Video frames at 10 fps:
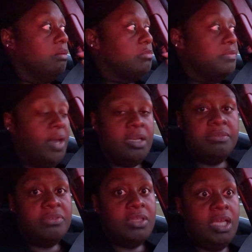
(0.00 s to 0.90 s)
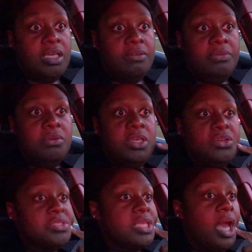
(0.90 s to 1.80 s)
We've had it for like a few
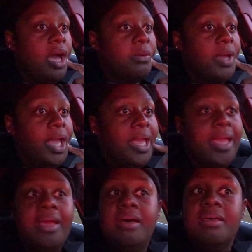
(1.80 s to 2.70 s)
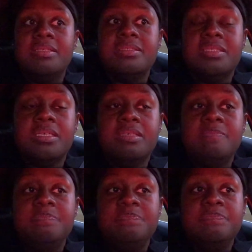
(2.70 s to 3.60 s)
years now and
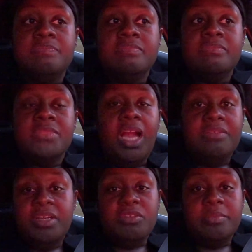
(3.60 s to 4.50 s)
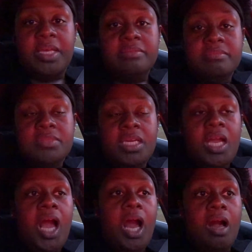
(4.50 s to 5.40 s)
I've never been.
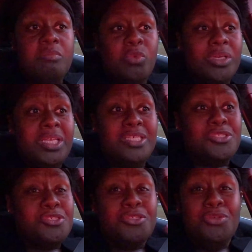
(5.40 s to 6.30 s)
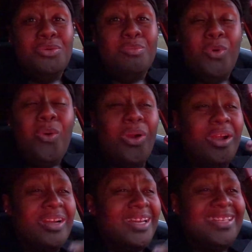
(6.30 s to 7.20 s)
We're getting two
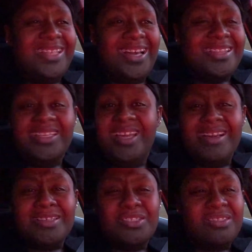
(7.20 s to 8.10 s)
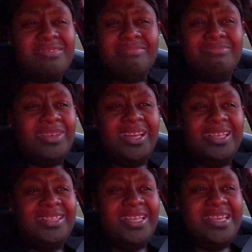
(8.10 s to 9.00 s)
more in like the next
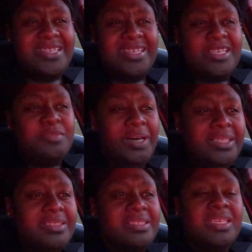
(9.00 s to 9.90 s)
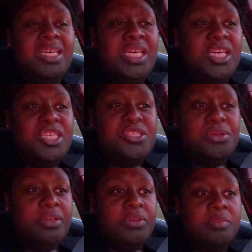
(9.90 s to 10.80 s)
at least 6 months in
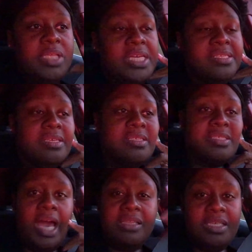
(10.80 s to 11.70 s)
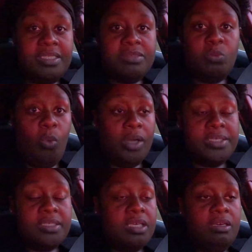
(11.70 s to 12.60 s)
two different places. Sadly, one
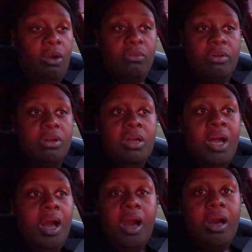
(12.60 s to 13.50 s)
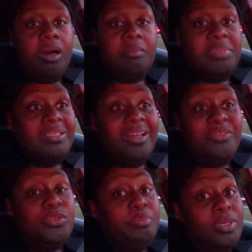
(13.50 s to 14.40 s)
is taking over a
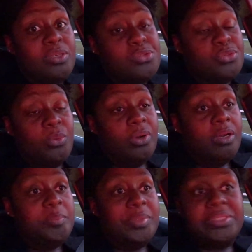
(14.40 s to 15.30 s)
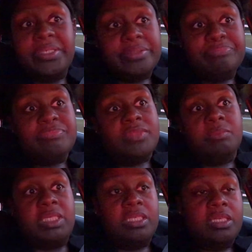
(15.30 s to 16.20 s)
beloved bookstore, but I
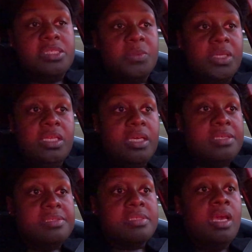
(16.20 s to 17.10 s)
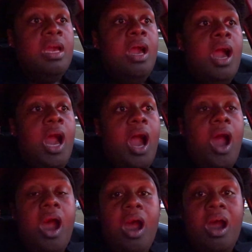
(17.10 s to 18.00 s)
mean, it is what it is.
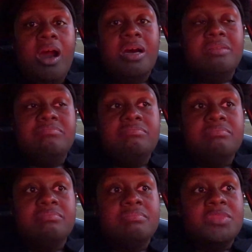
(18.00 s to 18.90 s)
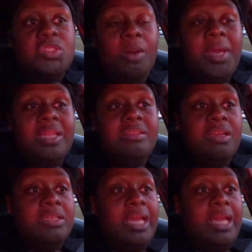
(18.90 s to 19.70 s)
So I'm heading there